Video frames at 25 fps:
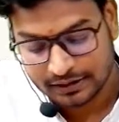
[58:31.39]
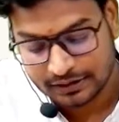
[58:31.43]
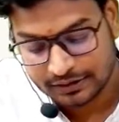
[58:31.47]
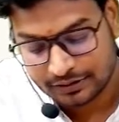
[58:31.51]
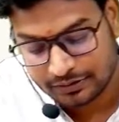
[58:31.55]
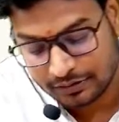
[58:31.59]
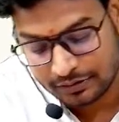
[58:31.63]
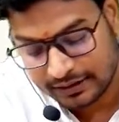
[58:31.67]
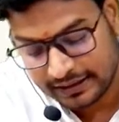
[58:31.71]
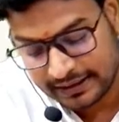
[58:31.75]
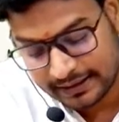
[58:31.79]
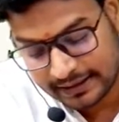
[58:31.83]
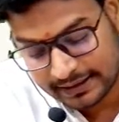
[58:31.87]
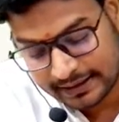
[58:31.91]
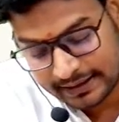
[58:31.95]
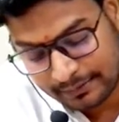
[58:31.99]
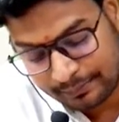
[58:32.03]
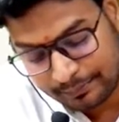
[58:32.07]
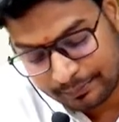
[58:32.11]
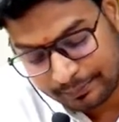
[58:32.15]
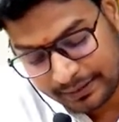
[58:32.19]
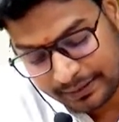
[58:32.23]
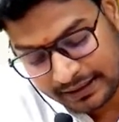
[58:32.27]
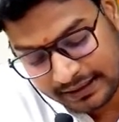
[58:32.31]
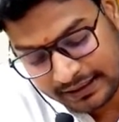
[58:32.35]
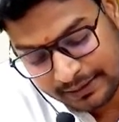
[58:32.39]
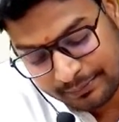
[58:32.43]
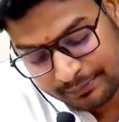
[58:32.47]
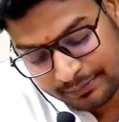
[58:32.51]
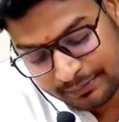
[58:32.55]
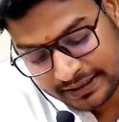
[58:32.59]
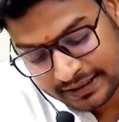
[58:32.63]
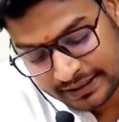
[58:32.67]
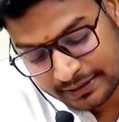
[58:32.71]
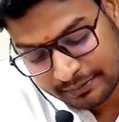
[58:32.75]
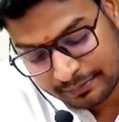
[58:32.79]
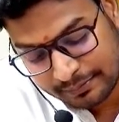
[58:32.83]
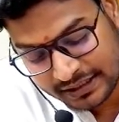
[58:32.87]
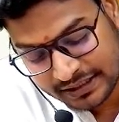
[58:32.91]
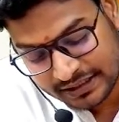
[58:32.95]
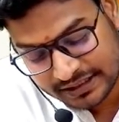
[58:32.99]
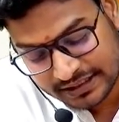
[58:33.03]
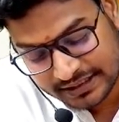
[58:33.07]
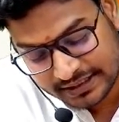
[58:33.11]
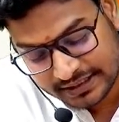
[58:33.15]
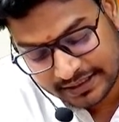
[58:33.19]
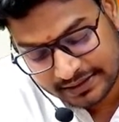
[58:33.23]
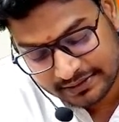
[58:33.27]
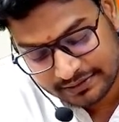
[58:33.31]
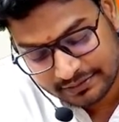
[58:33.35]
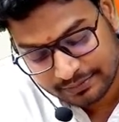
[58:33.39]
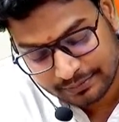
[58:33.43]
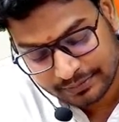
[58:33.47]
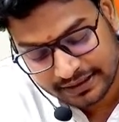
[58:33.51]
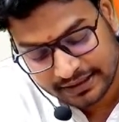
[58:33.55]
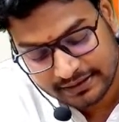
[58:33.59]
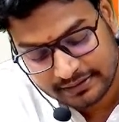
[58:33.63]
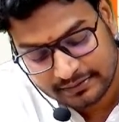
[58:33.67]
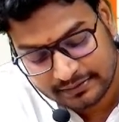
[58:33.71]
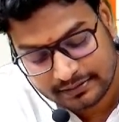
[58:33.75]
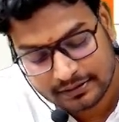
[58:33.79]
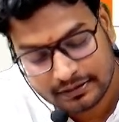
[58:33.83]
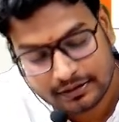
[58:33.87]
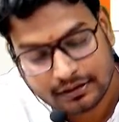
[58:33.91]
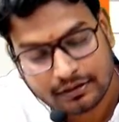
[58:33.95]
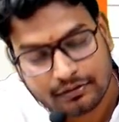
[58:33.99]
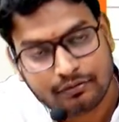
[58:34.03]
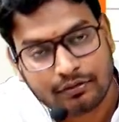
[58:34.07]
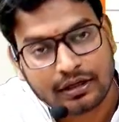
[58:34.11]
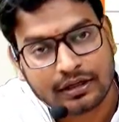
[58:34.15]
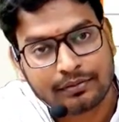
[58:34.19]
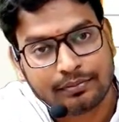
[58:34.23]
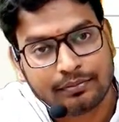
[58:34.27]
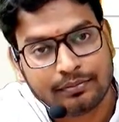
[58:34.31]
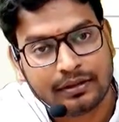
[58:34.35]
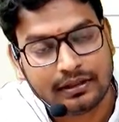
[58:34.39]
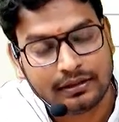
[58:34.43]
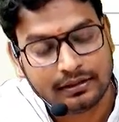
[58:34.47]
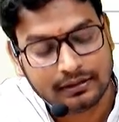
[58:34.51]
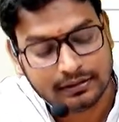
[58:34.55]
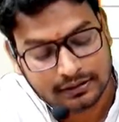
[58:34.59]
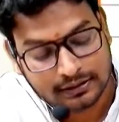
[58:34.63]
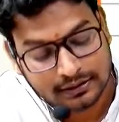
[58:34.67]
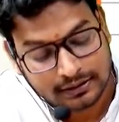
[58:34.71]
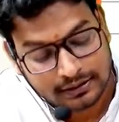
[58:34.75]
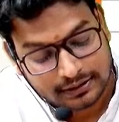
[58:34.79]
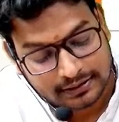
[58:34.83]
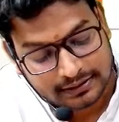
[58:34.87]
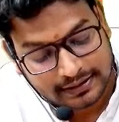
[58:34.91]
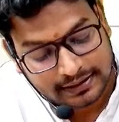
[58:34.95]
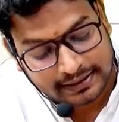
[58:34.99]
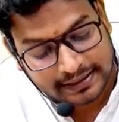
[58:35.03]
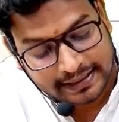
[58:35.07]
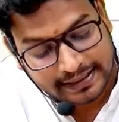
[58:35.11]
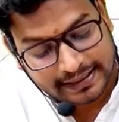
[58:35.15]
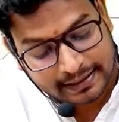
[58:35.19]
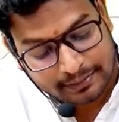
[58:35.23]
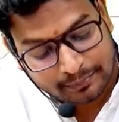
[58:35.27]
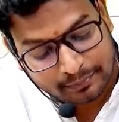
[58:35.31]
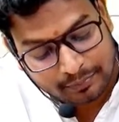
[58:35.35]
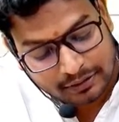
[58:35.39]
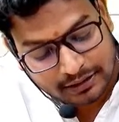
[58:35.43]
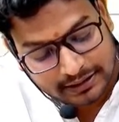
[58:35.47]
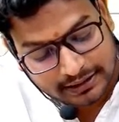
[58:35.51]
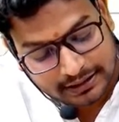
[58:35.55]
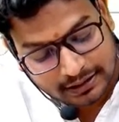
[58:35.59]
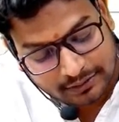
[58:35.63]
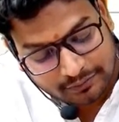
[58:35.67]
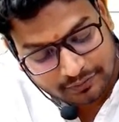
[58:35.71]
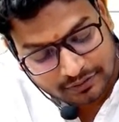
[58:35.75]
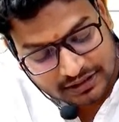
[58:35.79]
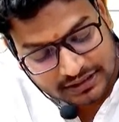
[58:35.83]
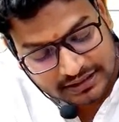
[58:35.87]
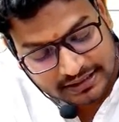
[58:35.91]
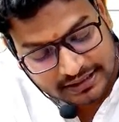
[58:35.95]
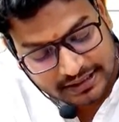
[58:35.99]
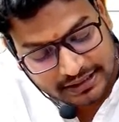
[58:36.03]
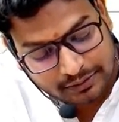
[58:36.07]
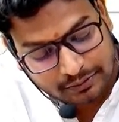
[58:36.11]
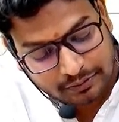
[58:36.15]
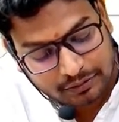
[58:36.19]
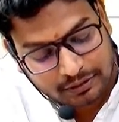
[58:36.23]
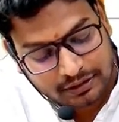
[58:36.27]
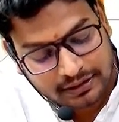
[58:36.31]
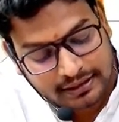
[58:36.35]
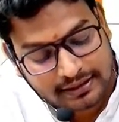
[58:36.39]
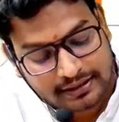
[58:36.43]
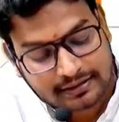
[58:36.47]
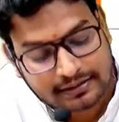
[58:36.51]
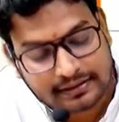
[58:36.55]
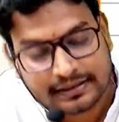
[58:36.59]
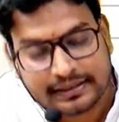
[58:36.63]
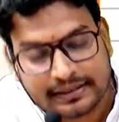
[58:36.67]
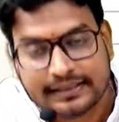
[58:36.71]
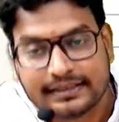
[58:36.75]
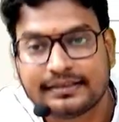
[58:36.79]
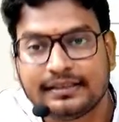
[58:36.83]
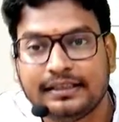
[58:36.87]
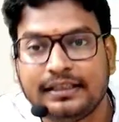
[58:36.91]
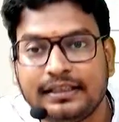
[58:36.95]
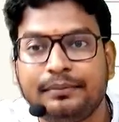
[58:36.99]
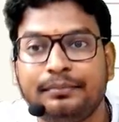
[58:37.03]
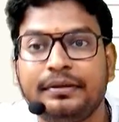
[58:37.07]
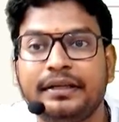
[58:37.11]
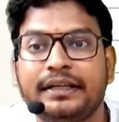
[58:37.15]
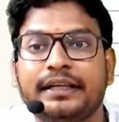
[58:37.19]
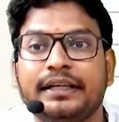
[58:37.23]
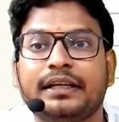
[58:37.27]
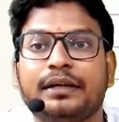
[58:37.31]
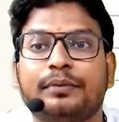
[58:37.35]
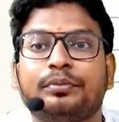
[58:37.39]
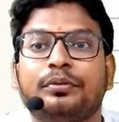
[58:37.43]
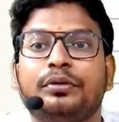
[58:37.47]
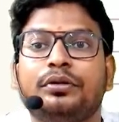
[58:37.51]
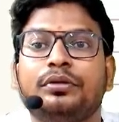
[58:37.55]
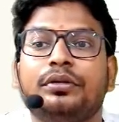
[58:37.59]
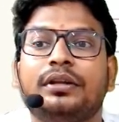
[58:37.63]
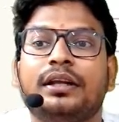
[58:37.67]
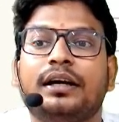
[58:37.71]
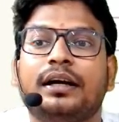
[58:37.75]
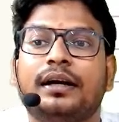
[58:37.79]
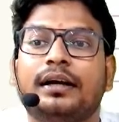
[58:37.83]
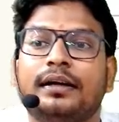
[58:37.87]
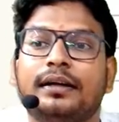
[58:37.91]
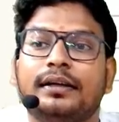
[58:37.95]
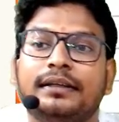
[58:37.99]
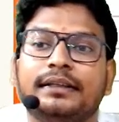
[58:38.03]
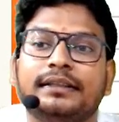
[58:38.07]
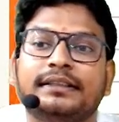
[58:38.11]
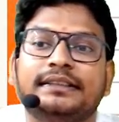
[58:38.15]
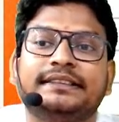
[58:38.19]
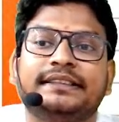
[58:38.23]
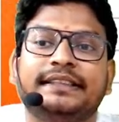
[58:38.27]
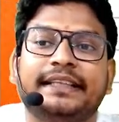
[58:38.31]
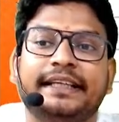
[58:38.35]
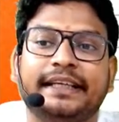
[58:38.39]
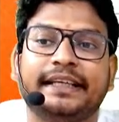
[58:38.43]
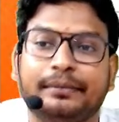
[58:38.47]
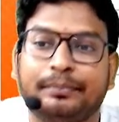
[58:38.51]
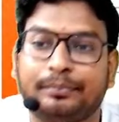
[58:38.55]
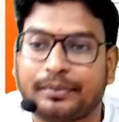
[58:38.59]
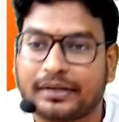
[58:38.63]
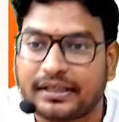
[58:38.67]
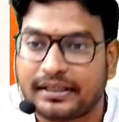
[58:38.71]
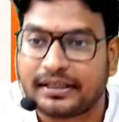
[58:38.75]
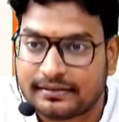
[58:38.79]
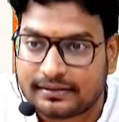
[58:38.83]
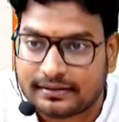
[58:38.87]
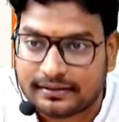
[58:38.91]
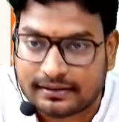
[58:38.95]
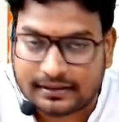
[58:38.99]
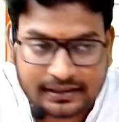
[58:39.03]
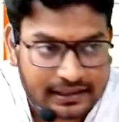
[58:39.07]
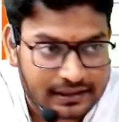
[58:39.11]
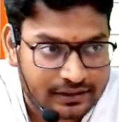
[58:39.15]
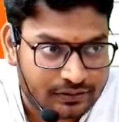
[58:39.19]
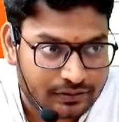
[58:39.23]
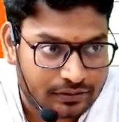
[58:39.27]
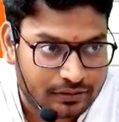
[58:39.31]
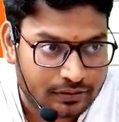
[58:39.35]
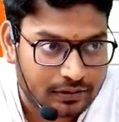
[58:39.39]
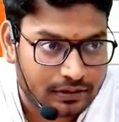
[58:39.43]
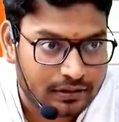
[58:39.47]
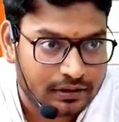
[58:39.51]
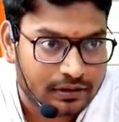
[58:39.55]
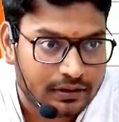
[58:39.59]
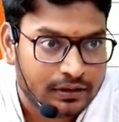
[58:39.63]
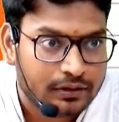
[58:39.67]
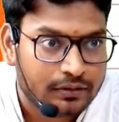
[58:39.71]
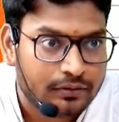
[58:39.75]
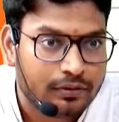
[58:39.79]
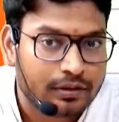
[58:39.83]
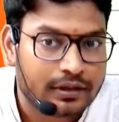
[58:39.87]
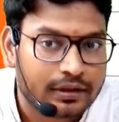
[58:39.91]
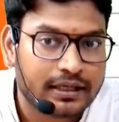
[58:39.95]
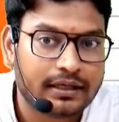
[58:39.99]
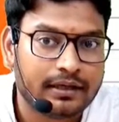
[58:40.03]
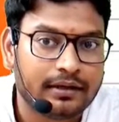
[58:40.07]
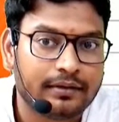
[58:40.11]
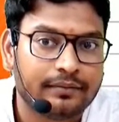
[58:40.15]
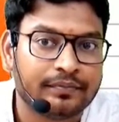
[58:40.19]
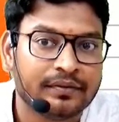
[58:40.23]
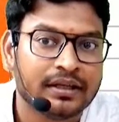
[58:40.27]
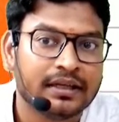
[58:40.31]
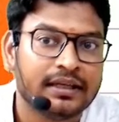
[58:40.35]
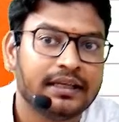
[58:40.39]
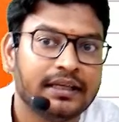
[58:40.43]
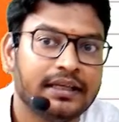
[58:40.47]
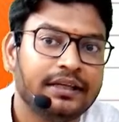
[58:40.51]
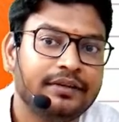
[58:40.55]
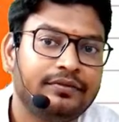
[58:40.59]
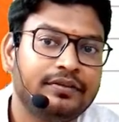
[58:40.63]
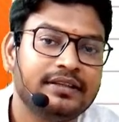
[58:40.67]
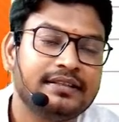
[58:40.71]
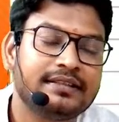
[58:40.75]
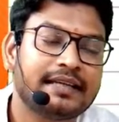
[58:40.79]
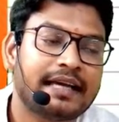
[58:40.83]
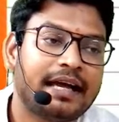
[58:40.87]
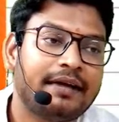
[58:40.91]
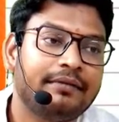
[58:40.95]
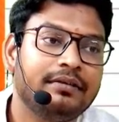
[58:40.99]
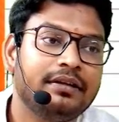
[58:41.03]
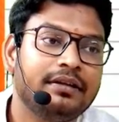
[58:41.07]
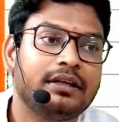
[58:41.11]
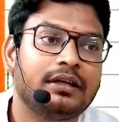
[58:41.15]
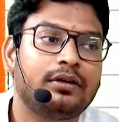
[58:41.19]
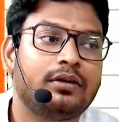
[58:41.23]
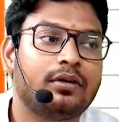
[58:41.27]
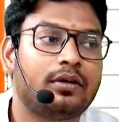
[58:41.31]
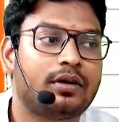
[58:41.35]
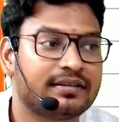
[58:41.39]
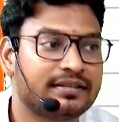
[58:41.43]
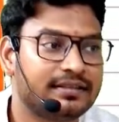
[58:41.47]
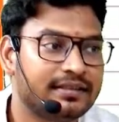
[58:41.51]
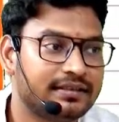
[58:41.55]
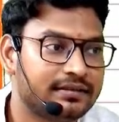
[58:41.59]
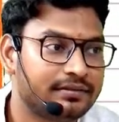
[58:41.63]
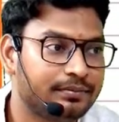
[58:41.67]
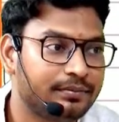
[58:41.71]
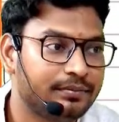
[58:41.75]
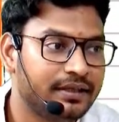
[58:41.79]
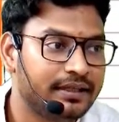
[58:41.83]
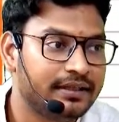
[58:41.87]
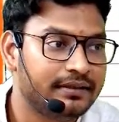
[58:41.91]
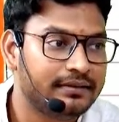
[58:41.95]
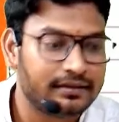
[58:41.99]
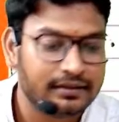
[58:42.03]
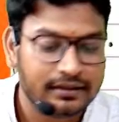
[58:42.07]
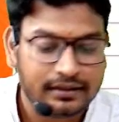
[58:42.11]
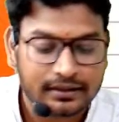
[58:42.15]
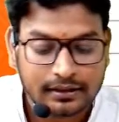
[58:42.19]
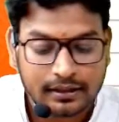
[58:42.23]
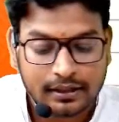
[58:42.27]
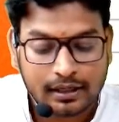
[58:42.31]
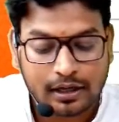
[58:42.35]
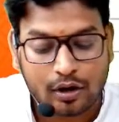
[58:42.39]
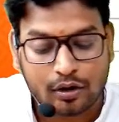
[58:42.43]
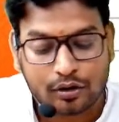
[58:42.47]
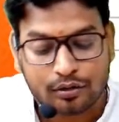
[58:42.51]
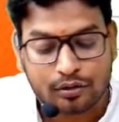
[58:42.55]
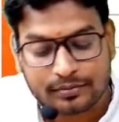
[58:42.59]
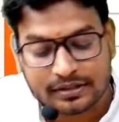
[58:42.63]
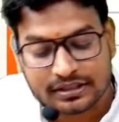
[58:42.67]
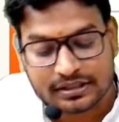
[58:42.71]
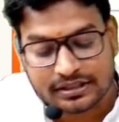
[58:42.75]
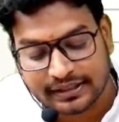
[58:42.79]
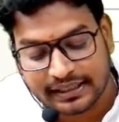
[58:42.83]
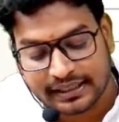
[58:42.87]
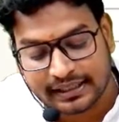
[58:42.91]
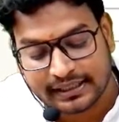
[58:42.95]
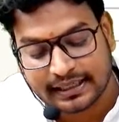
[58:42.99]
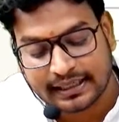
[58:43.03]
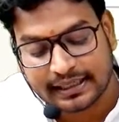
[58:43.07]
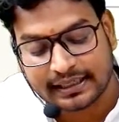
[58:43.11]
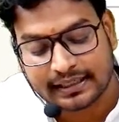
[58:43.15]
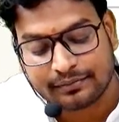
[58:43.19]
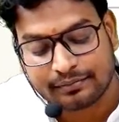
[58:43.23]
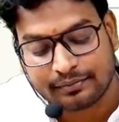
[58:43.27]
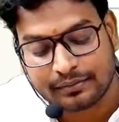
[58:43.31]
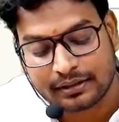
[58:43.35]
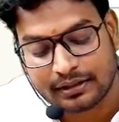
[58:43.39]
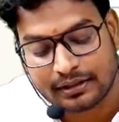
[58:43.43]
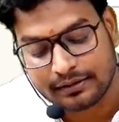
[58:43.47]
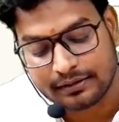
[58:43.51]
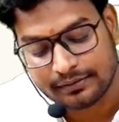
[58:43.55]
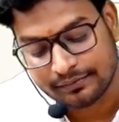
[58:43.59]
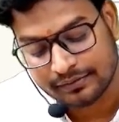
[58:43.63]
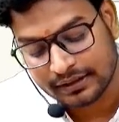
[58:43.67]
So here company limited by shares means what ma? The liability of the shareholder is limited up to the share price. That's all. Okay now. If he is having the losses means how much we can collect ma?